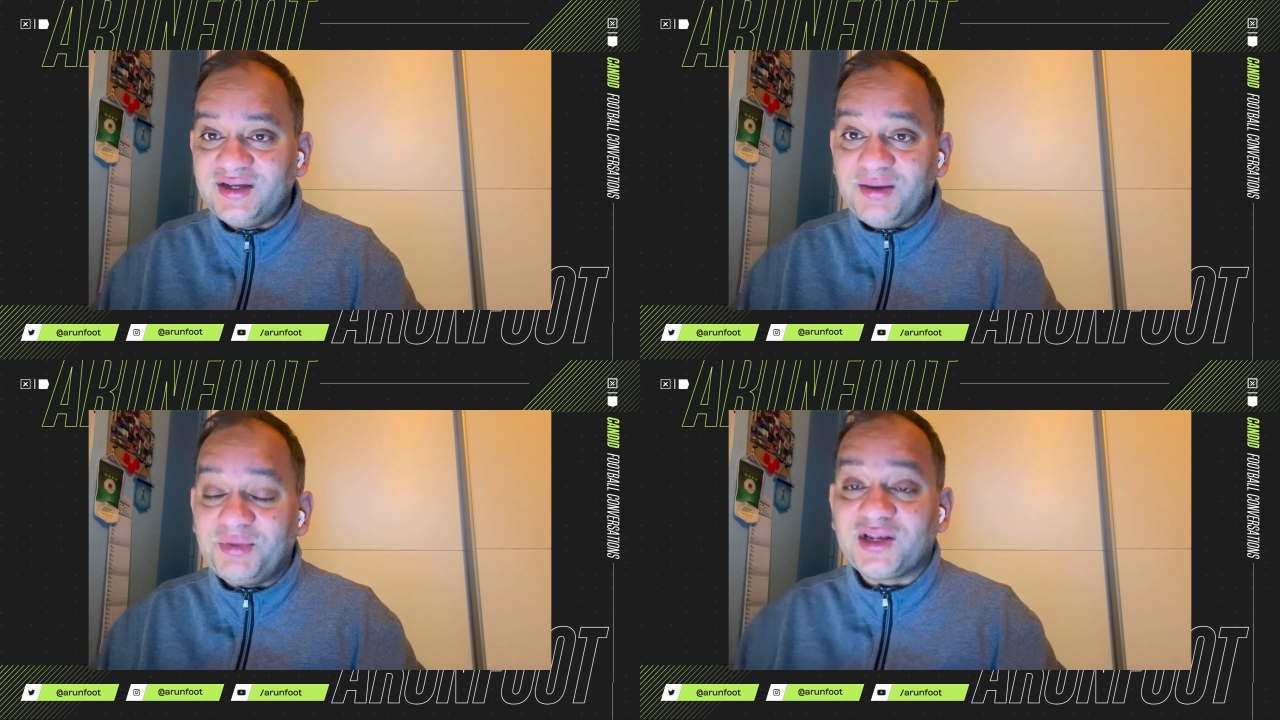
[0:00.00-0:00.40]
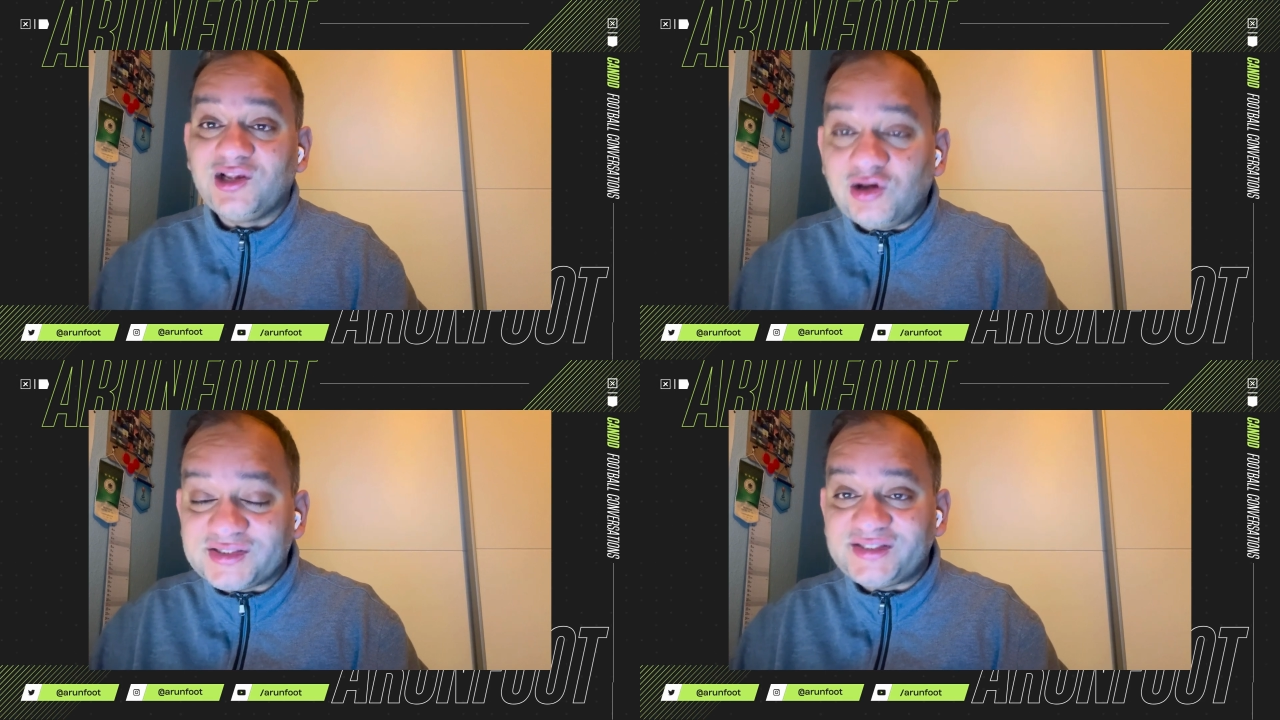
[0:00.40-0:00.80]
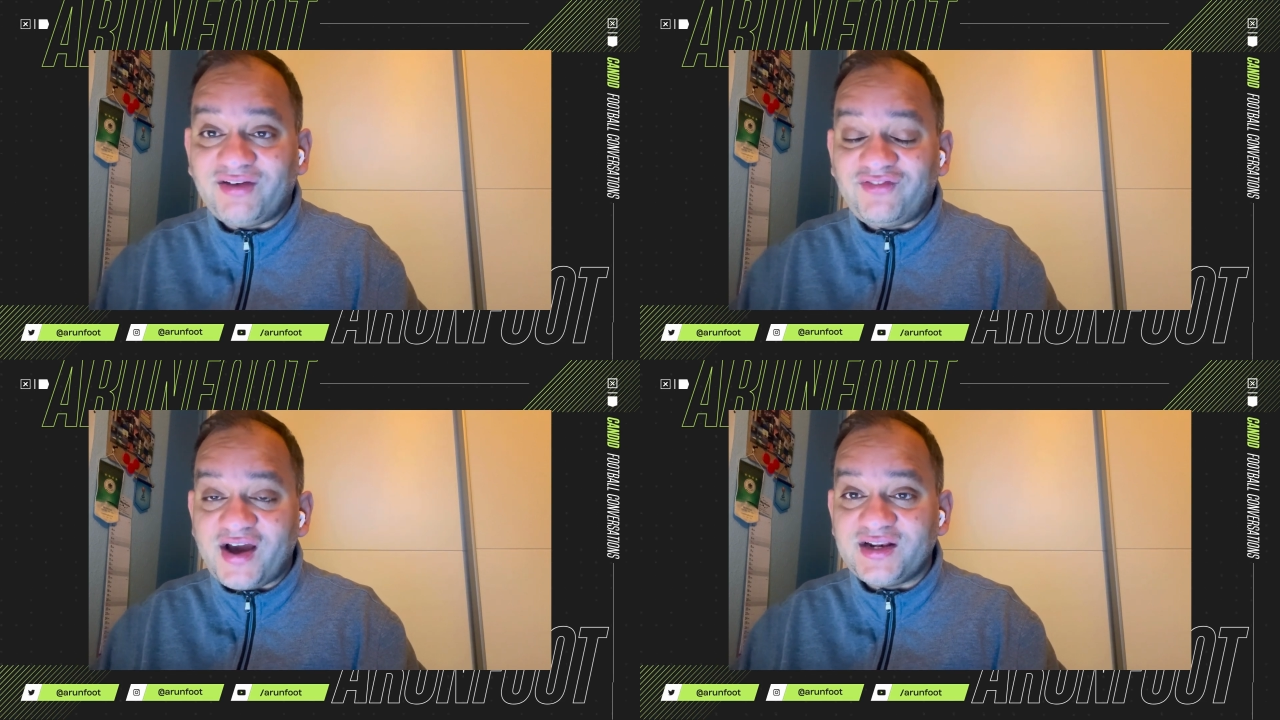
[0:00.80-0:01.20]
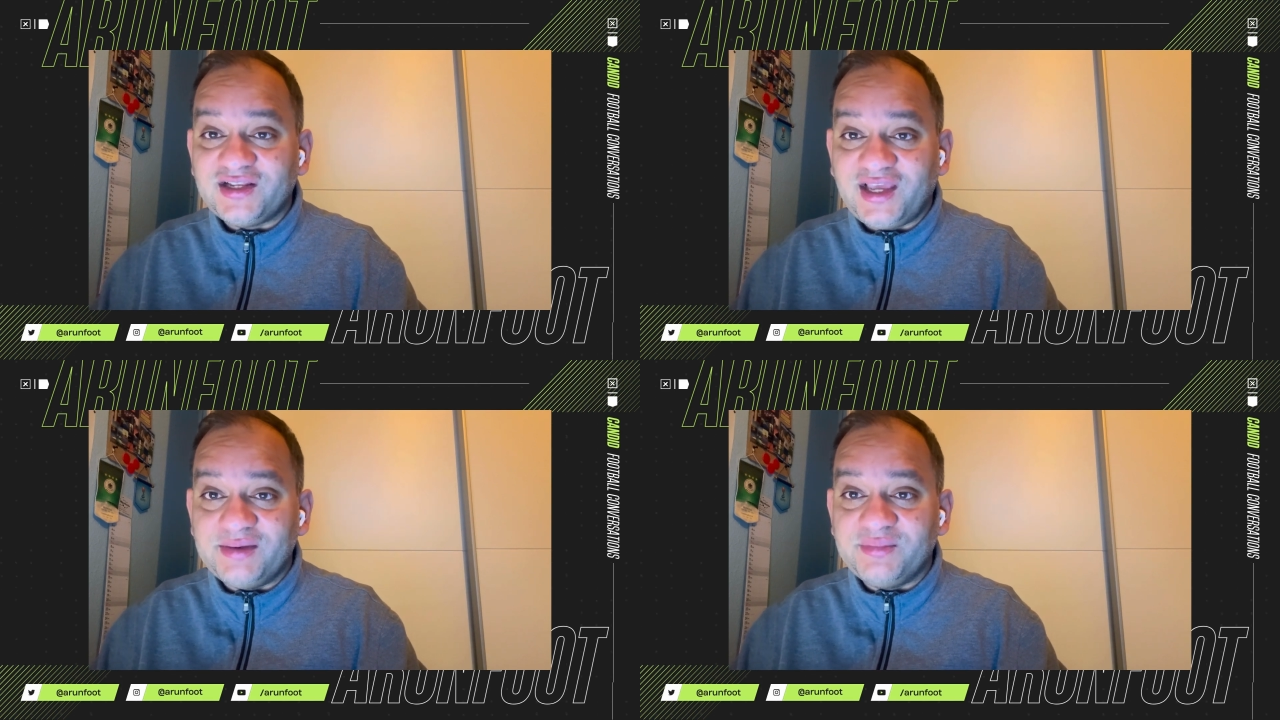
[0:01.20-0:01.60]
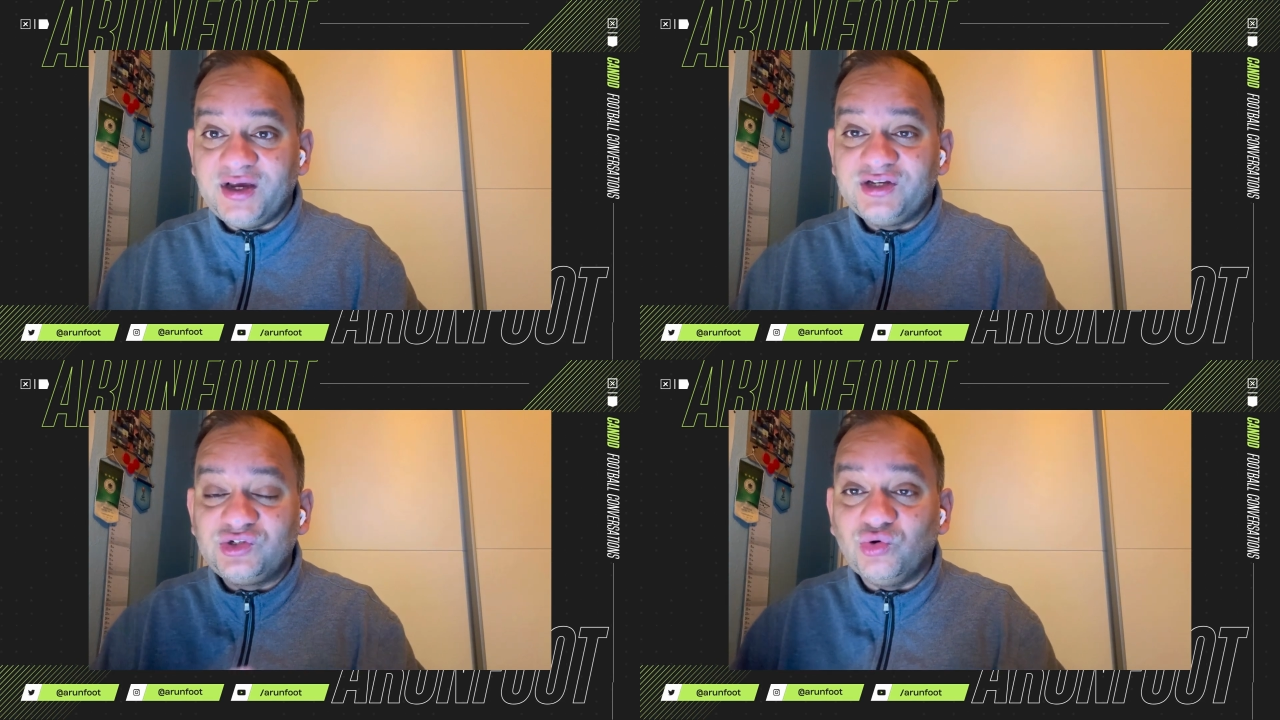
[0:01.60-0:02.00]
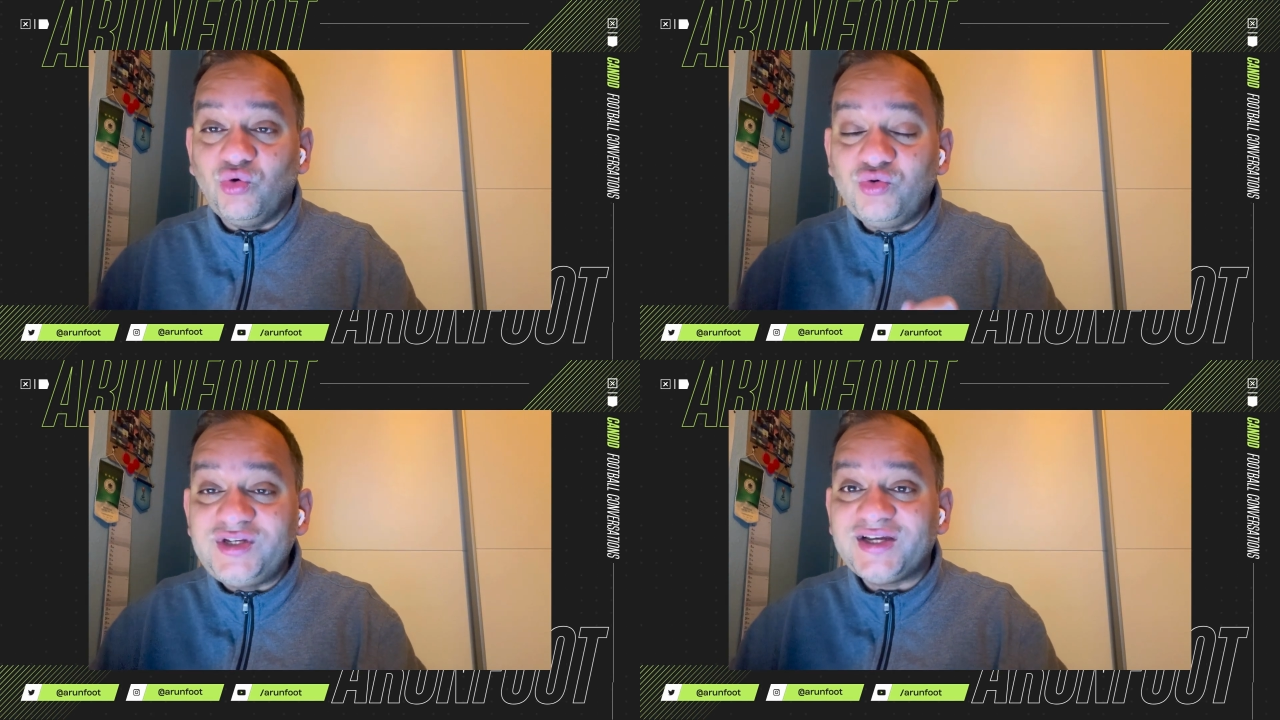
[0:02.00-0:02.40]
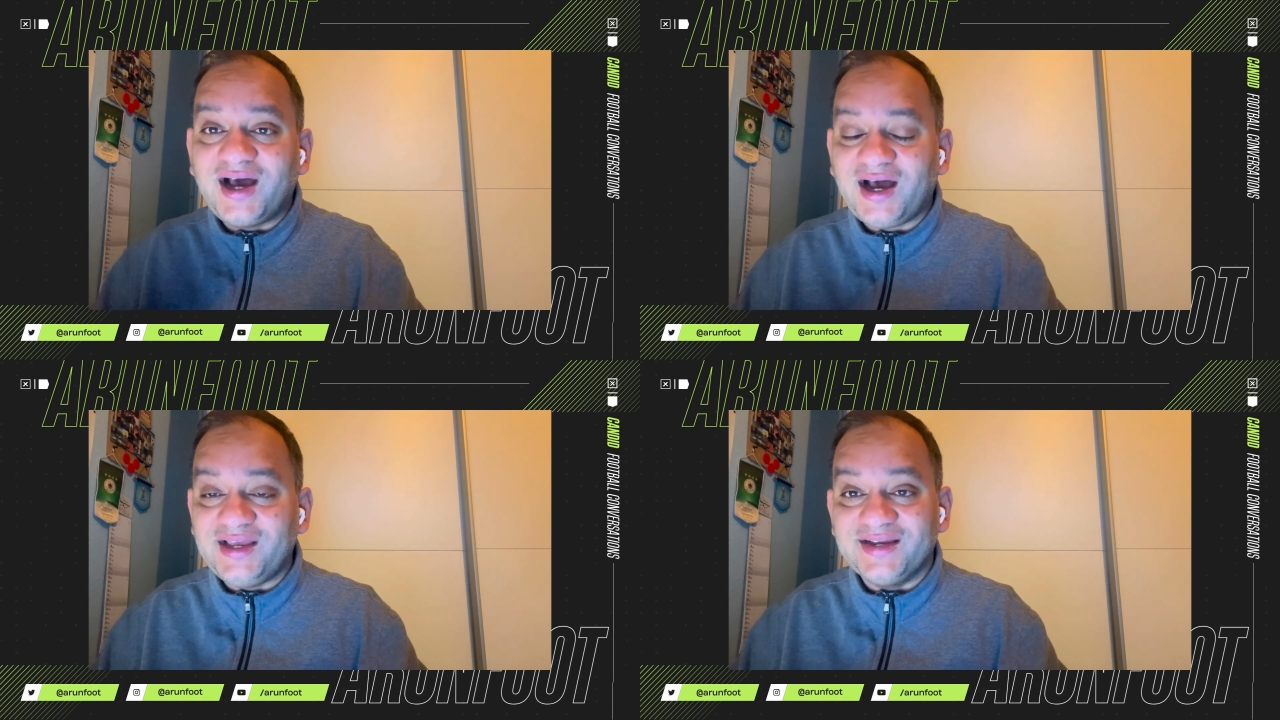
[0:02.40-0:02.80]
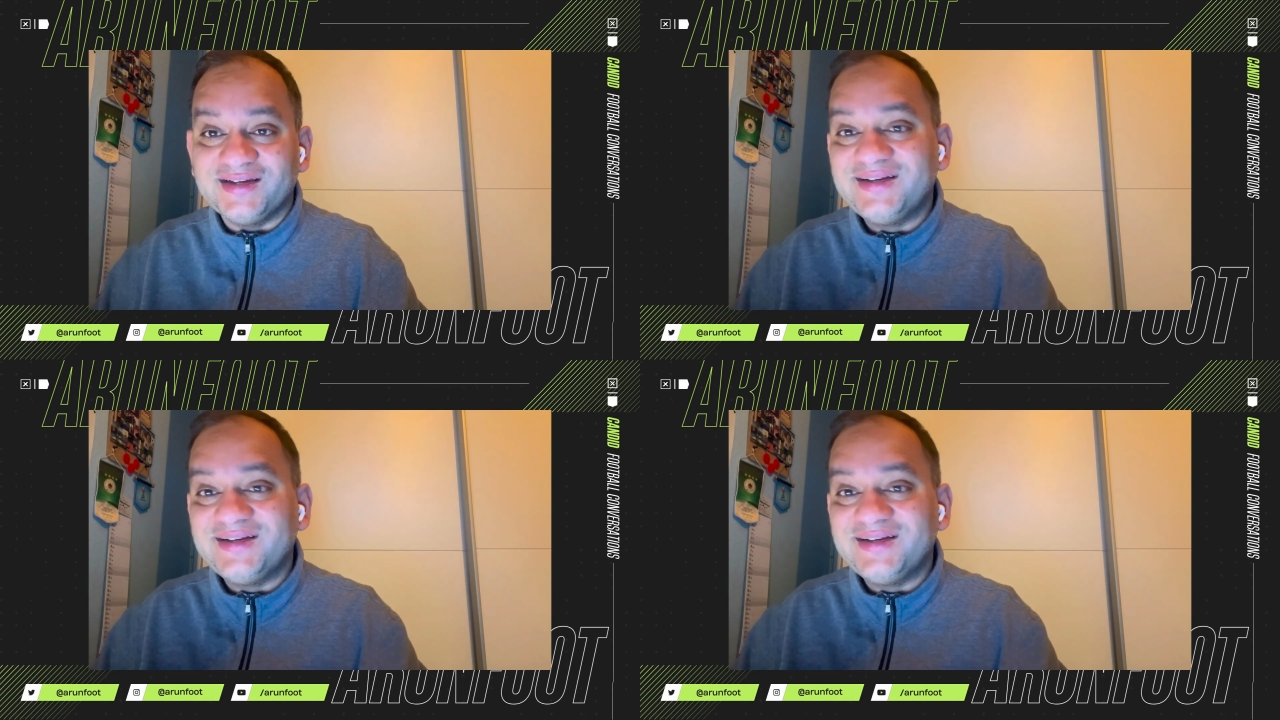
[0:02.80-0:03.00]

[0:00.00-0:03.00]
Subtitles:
but lost their final game to Unterhaching,